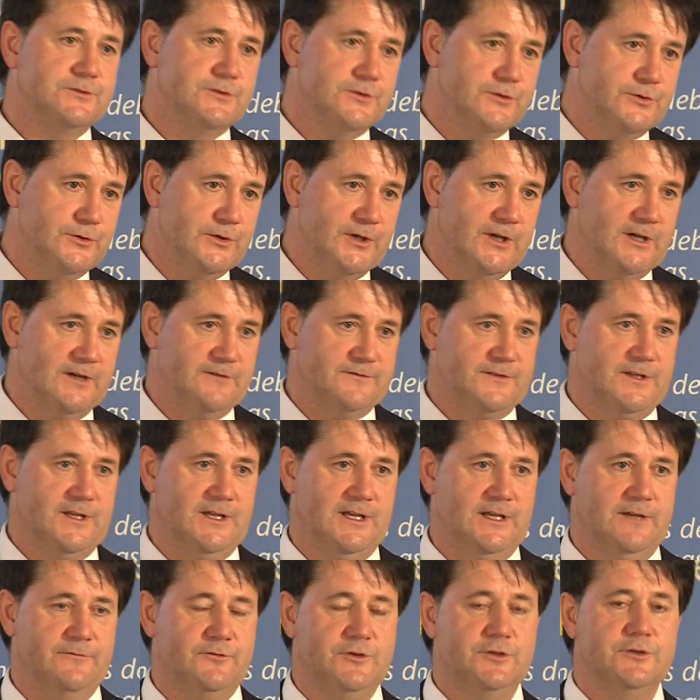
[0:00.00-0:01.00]
do have to
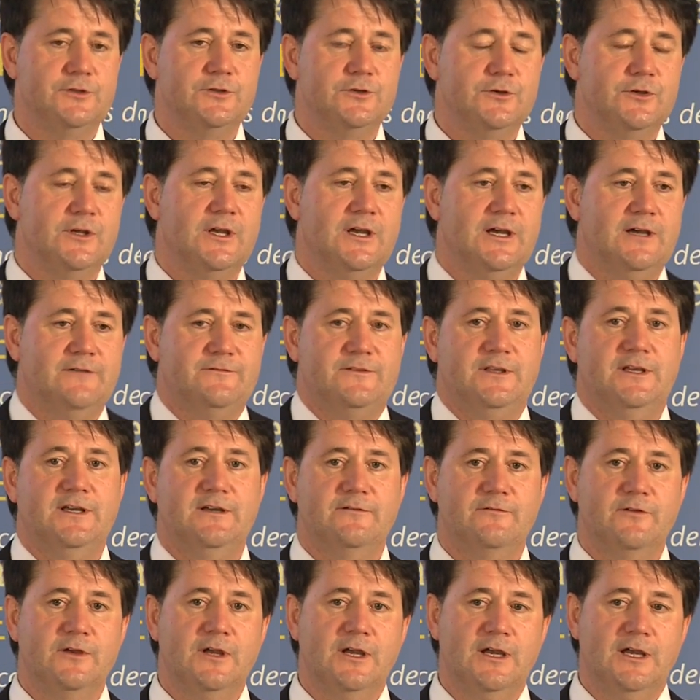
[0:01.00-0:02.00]
have, you do have to
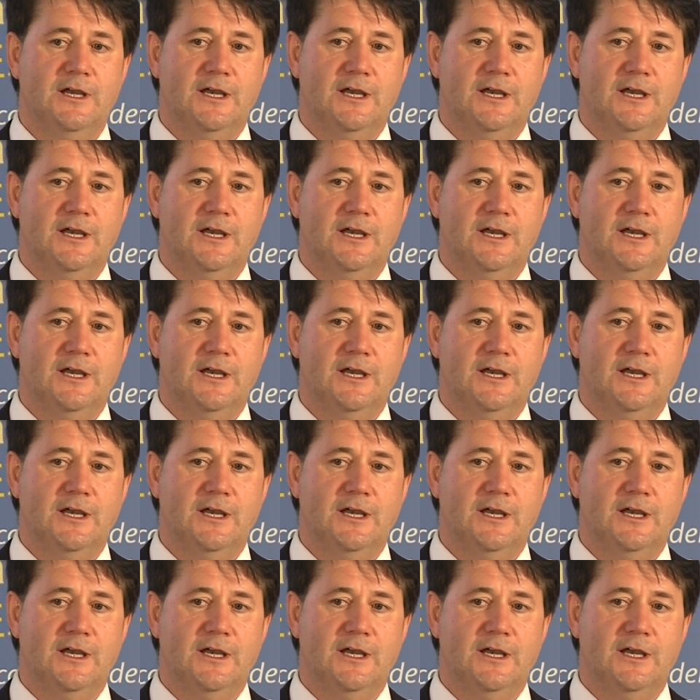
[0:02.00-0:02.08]
have